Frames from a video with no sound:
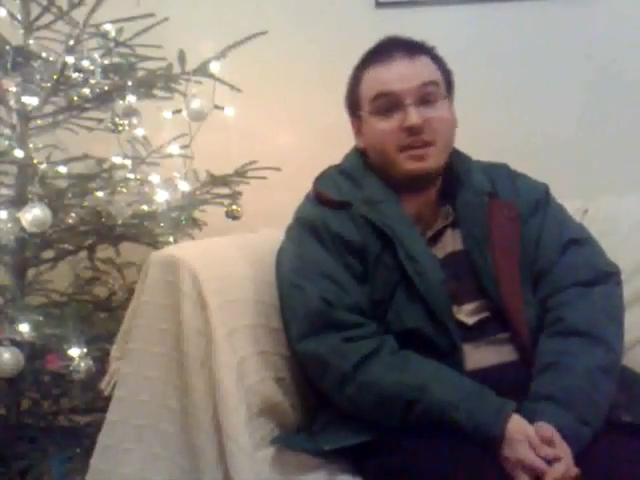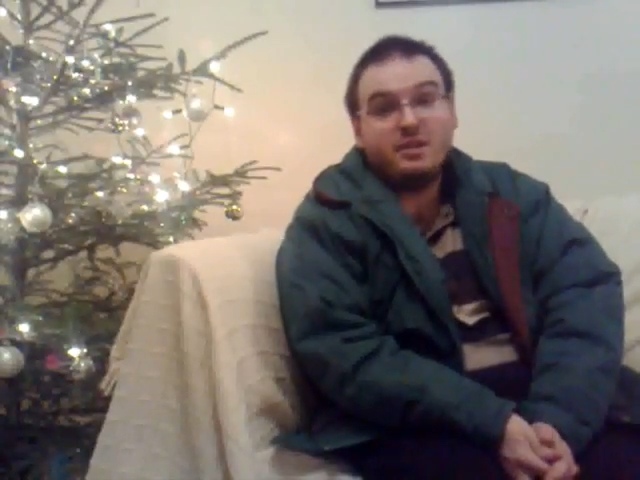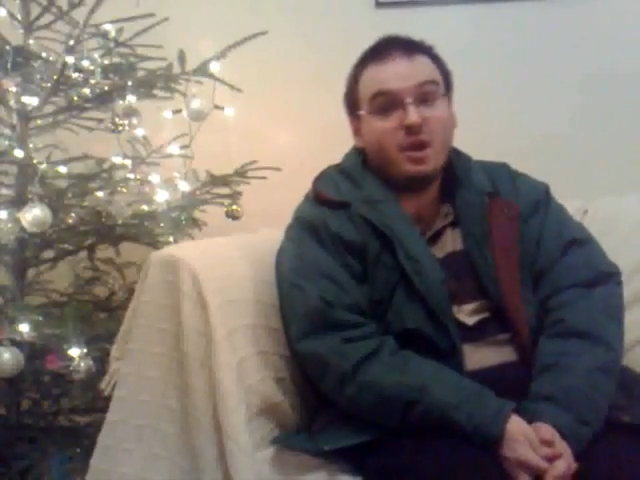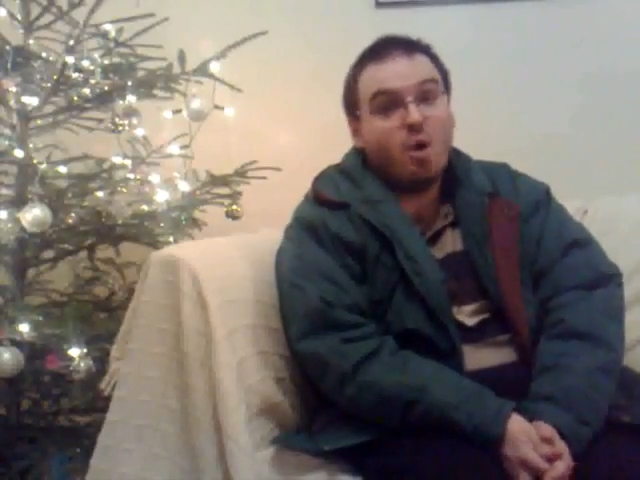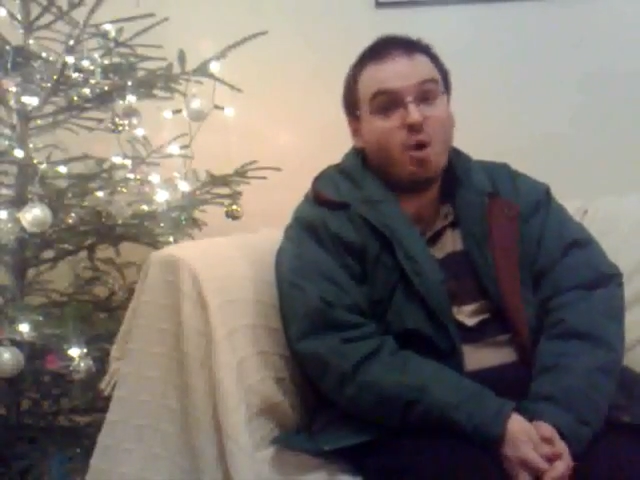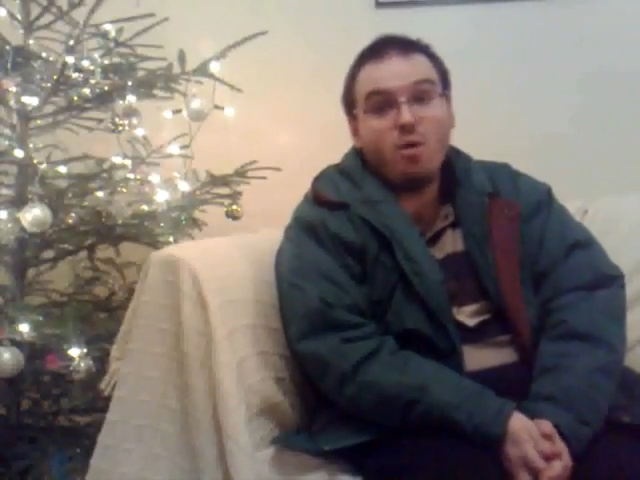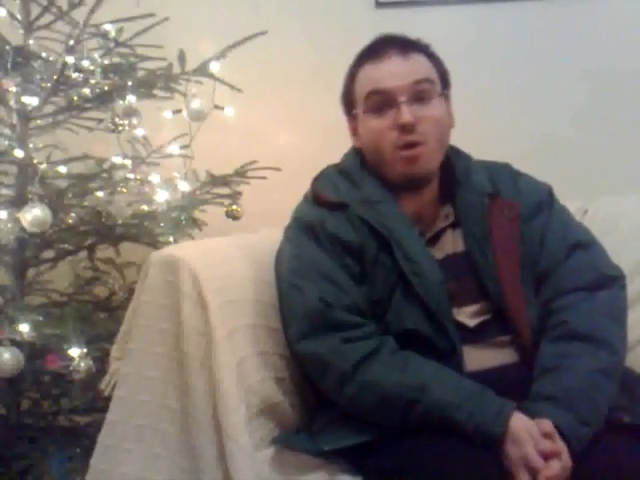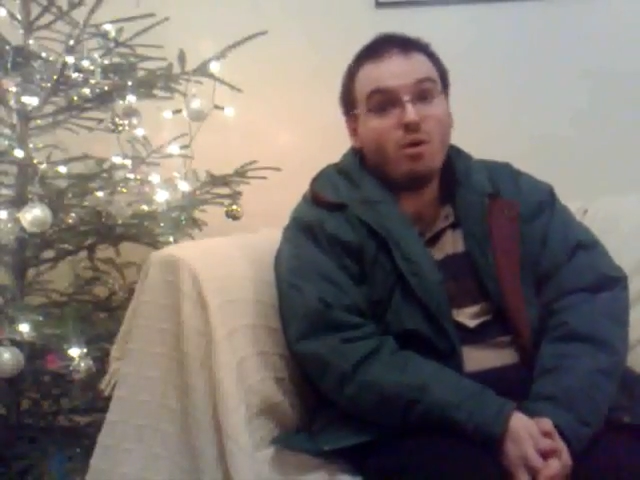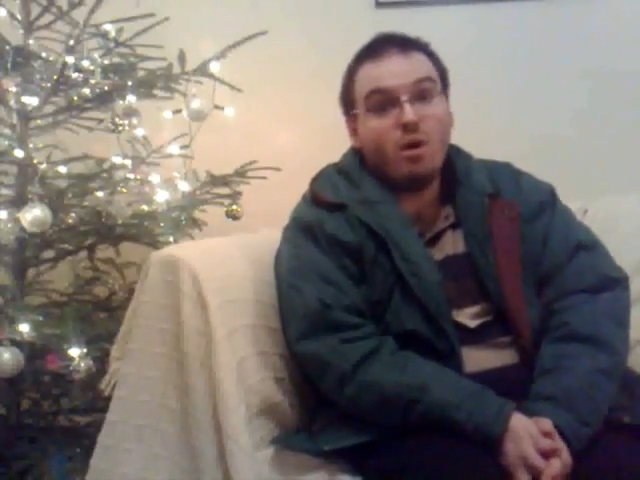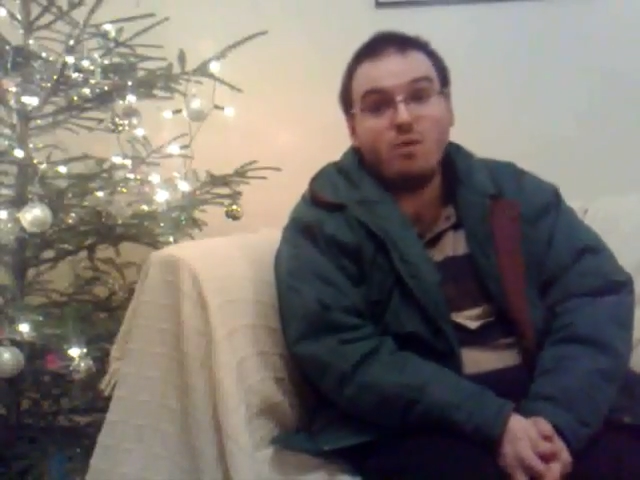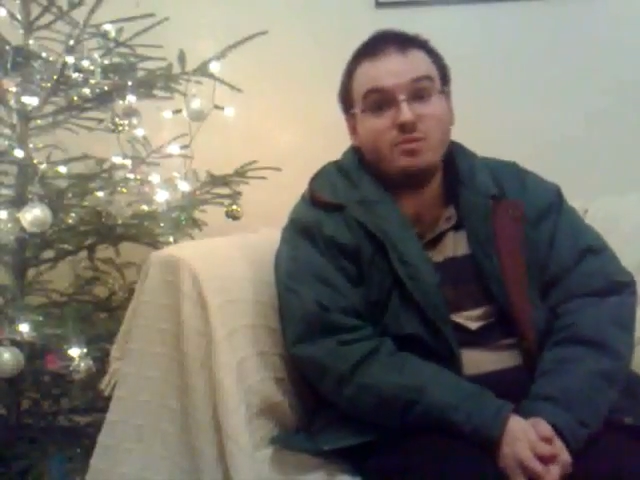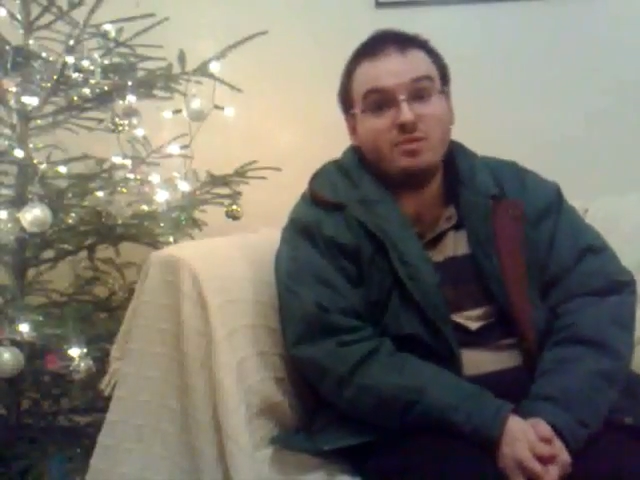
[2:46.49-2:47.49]
he can
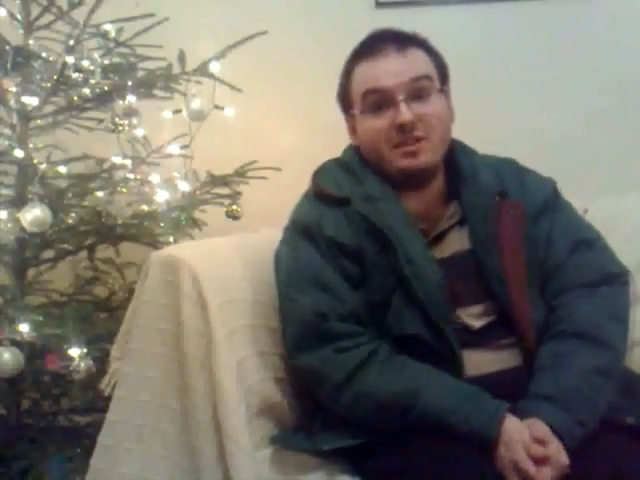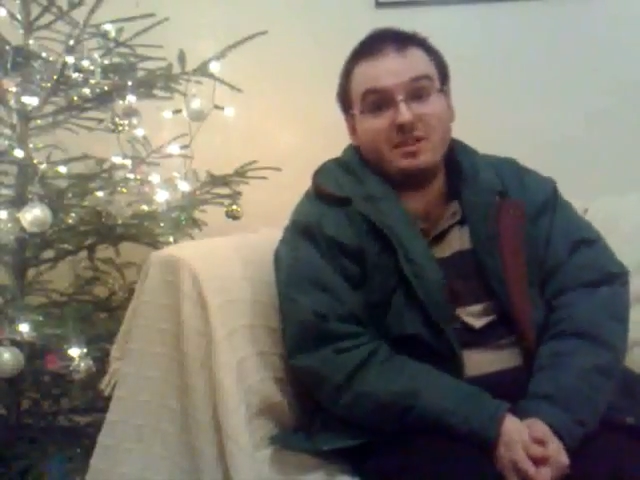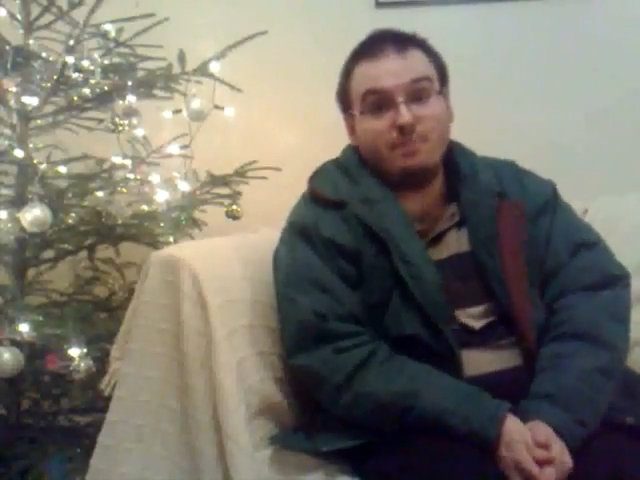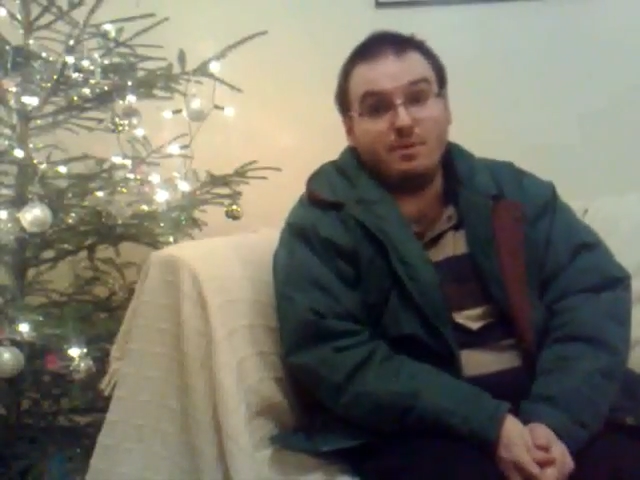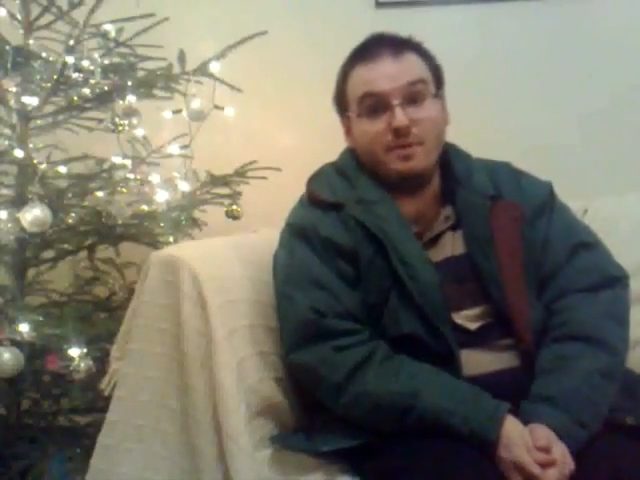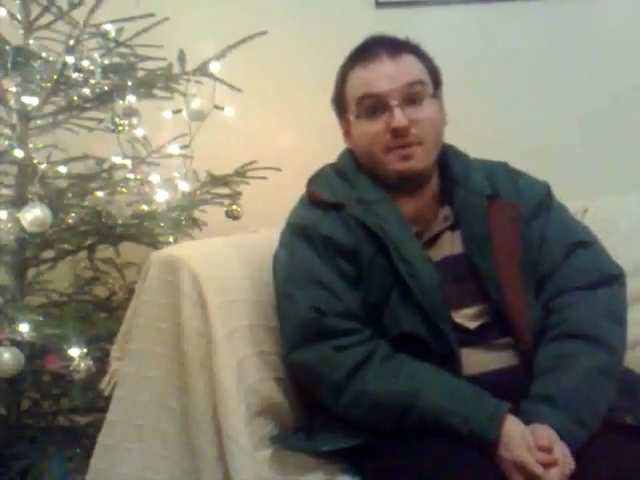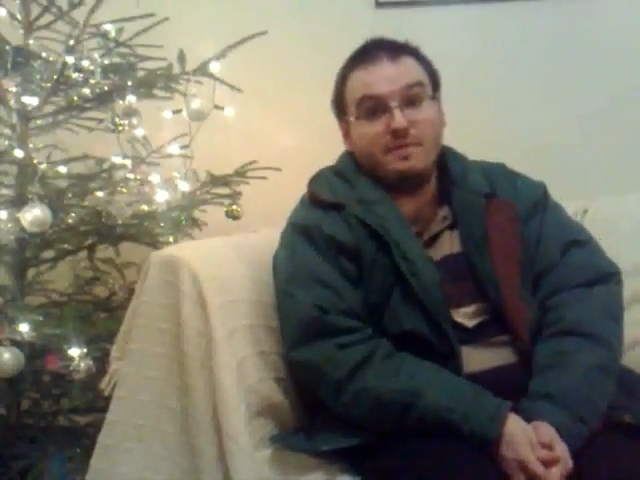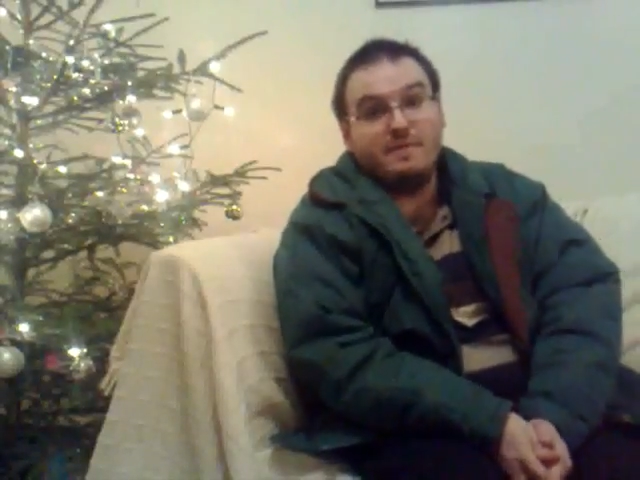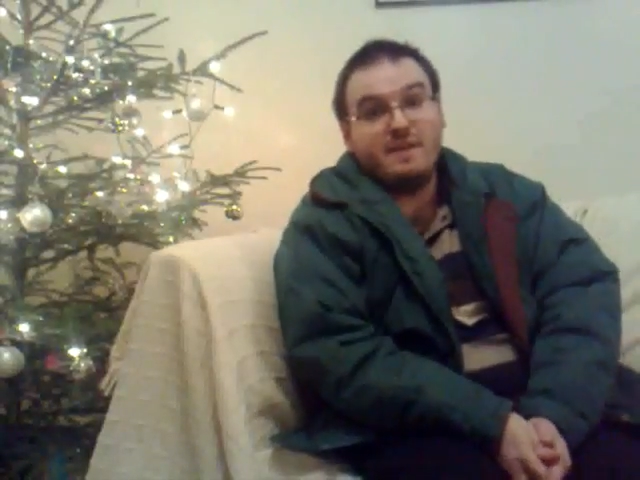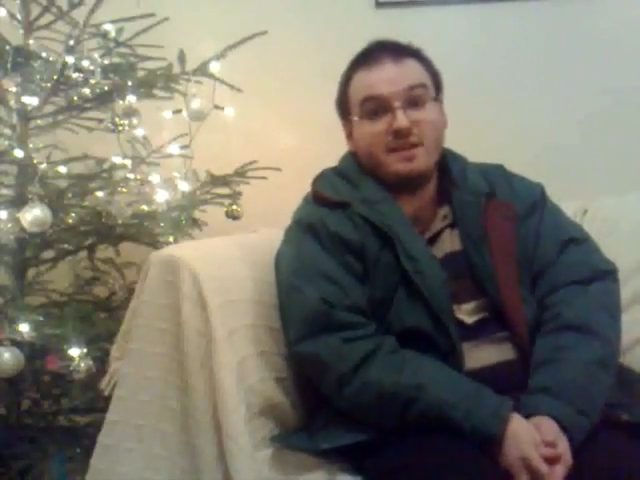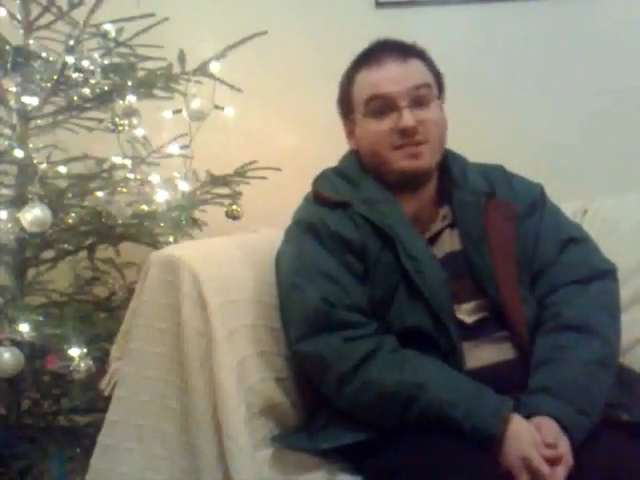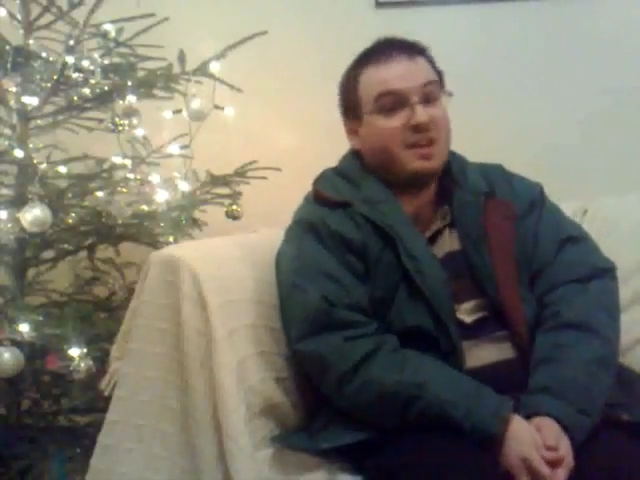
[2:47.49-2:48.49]
ho-ho-ho till he's blue in the
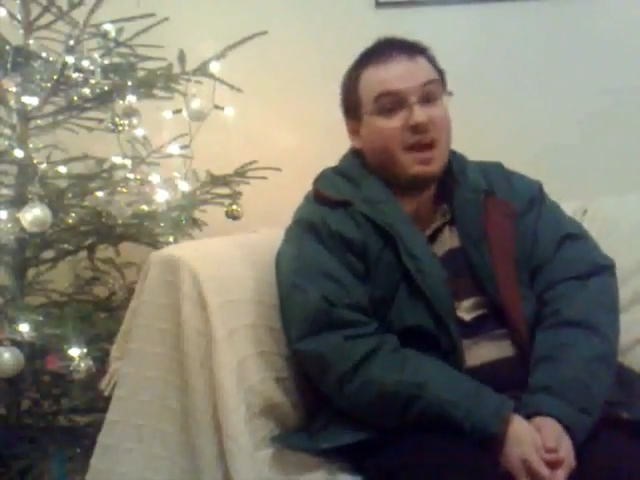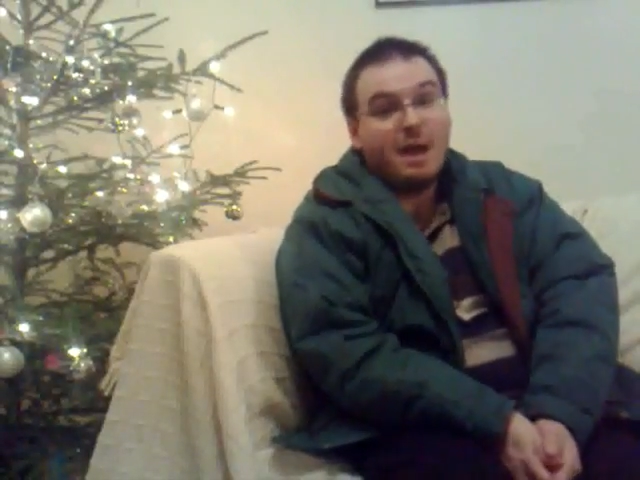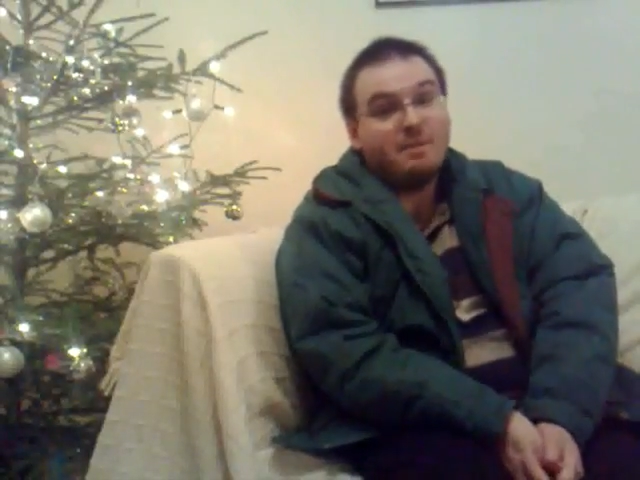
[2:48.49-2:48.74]
face.